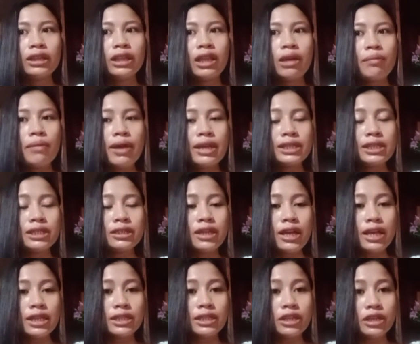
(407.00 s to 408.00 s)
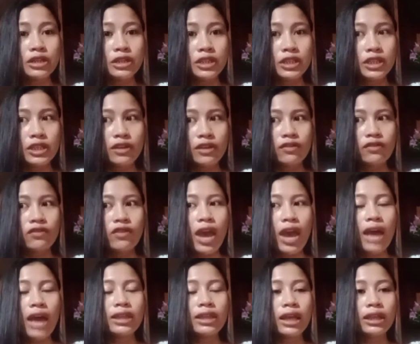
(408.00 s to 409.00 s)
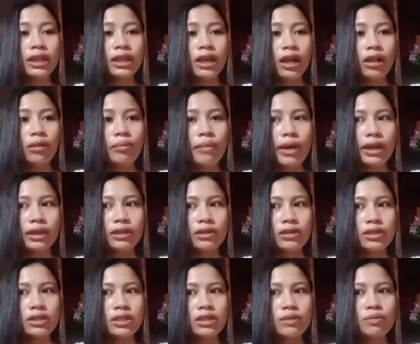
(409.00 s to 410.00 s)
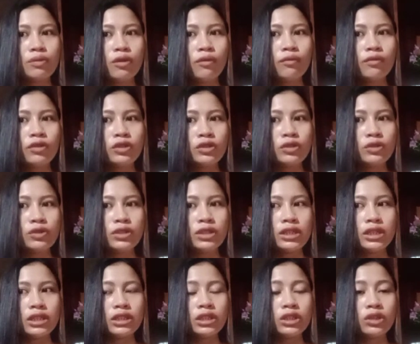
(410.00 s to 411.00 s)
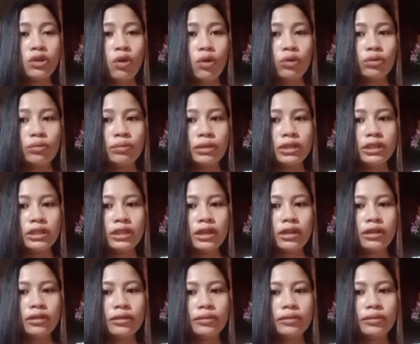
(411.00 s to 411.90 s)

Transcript: the messages they receive, and ethical methods of producing their own media.